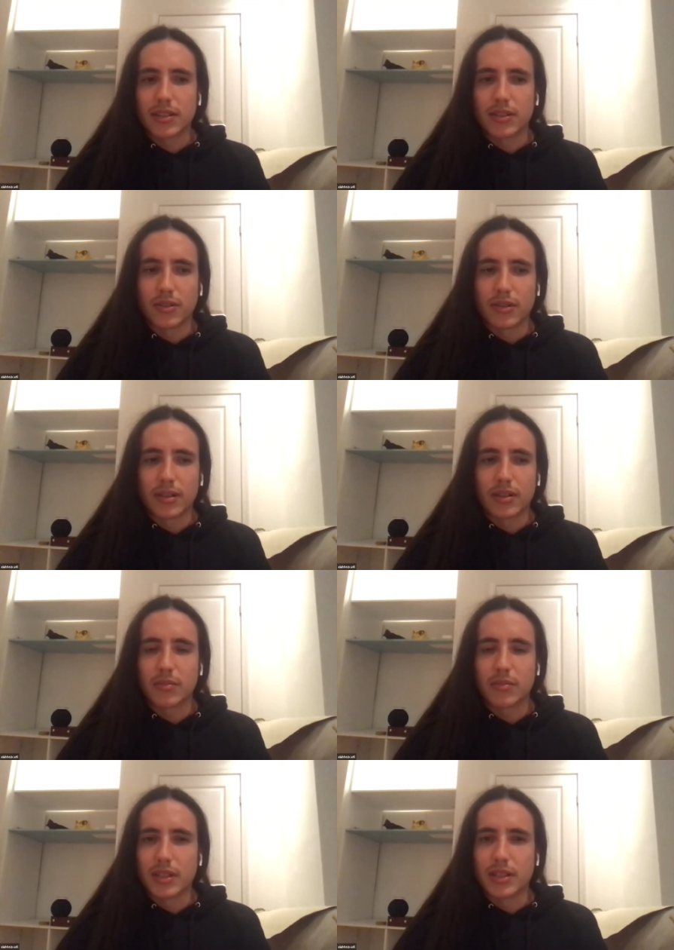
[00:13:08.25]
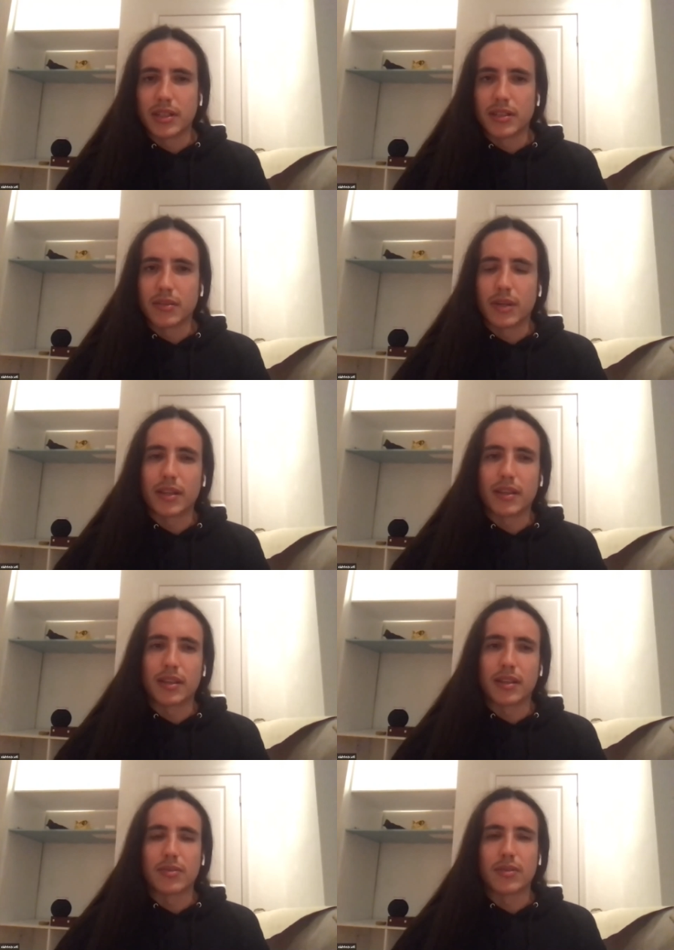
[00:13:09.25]
your community and the way
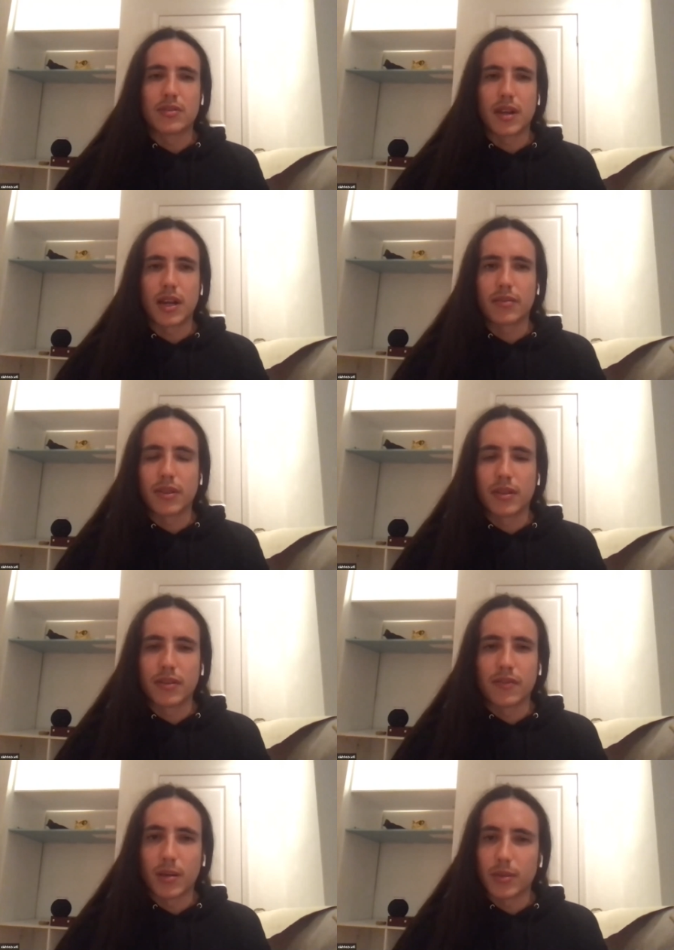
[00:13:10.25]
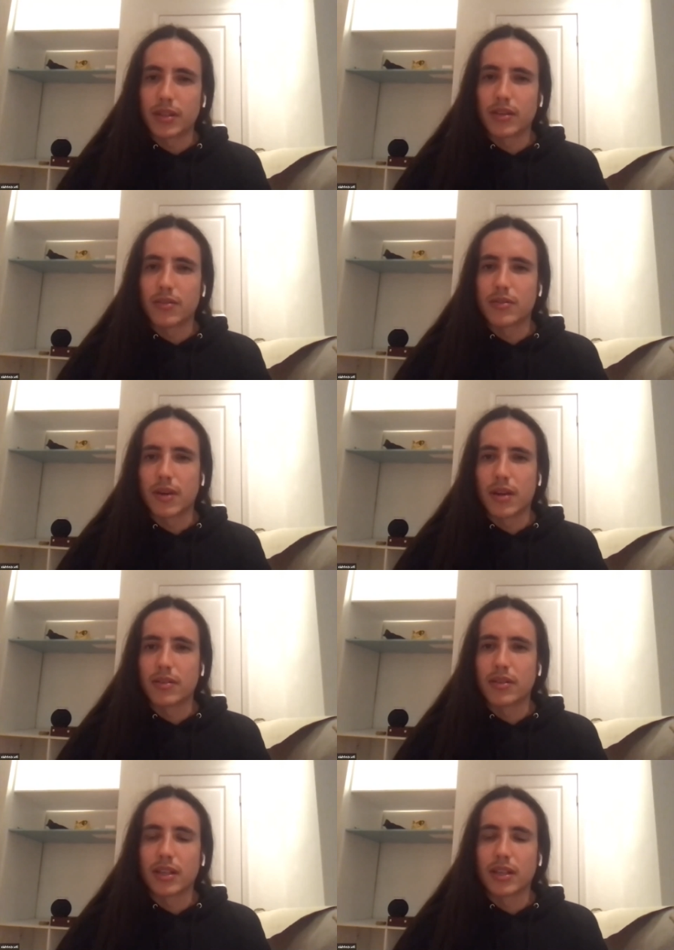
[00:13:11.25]
that you interact with your family and those around you,